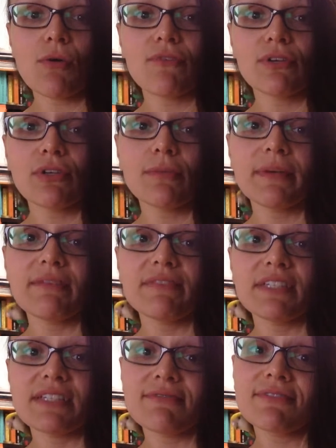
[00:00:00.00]
over a little bit
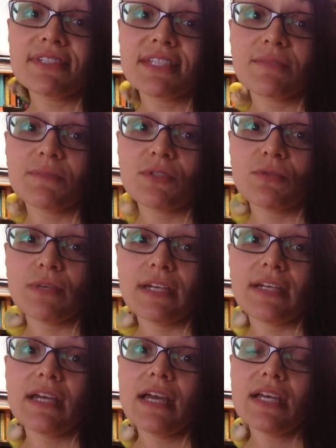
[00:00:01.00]
of the differences
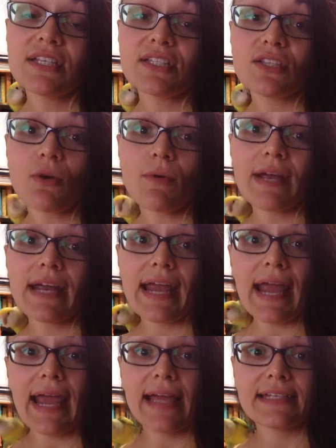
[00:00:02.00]
between
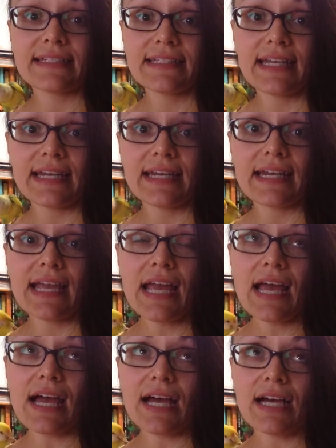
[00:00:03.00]
sewing and knitting,
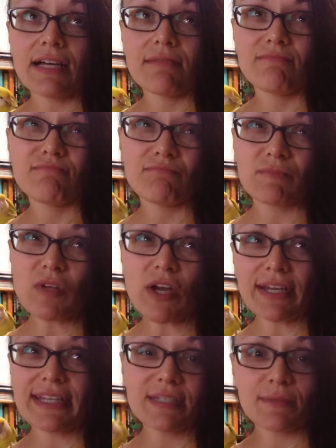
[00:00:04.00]

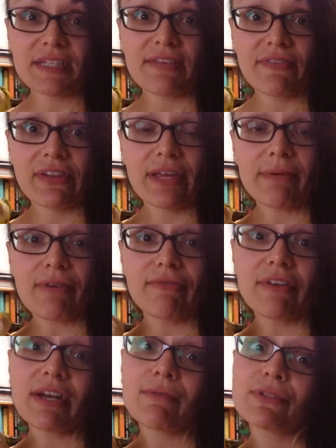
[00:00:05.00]
talking specifically about
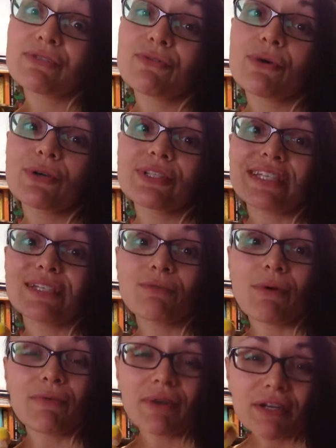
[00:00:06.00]
fitting, which of course
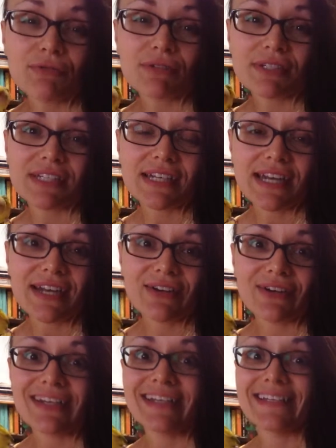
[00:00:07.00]
is what we're interested
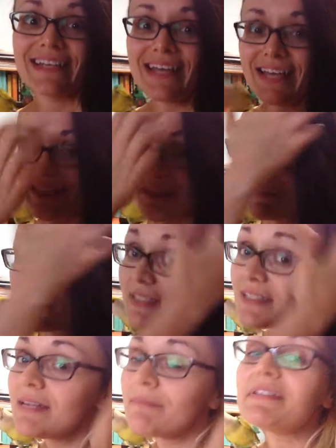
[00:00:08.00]
here in the
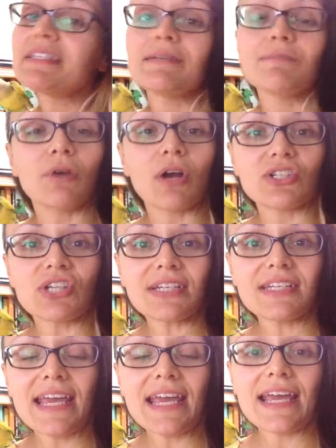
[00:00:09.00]
Knit Petite
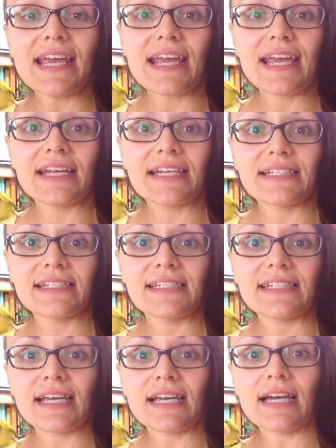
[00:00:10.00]
project,
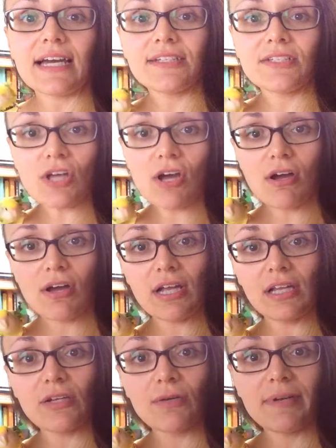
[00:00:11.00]
and I talk
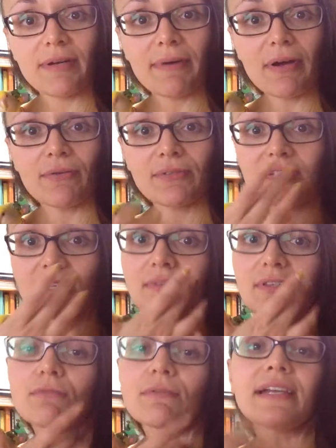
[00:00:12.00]
a little bit about some
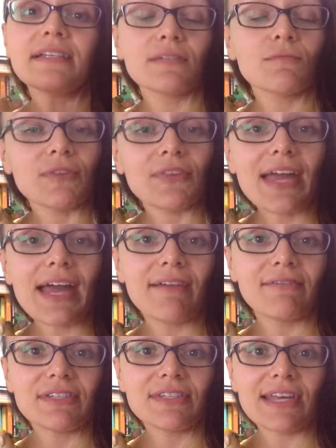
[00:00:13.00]
of the greats and what they
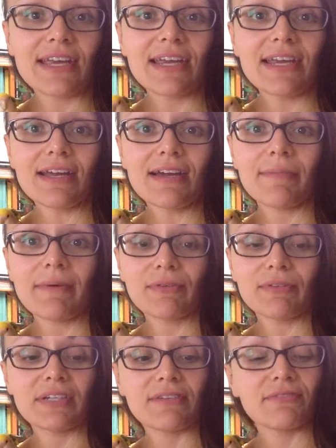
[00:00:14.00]
have to say
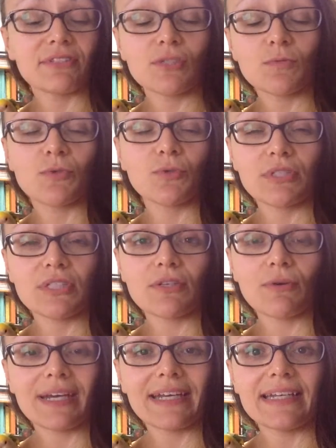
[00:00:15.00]
about the differences between
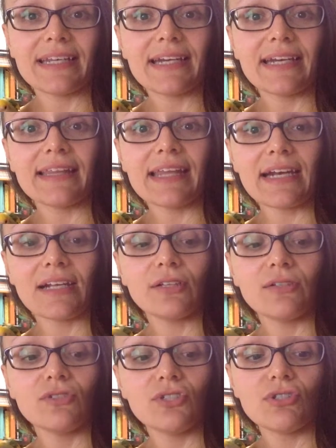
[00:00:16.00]
sewing and knitting, and that
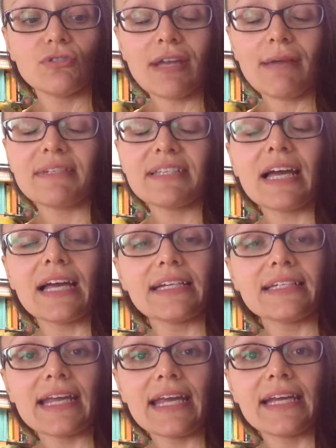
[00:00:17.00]
includes June
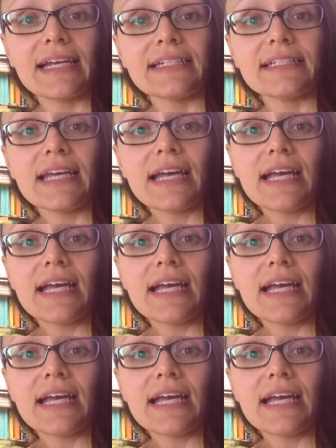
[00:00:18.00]
Hemmons-Hyatt and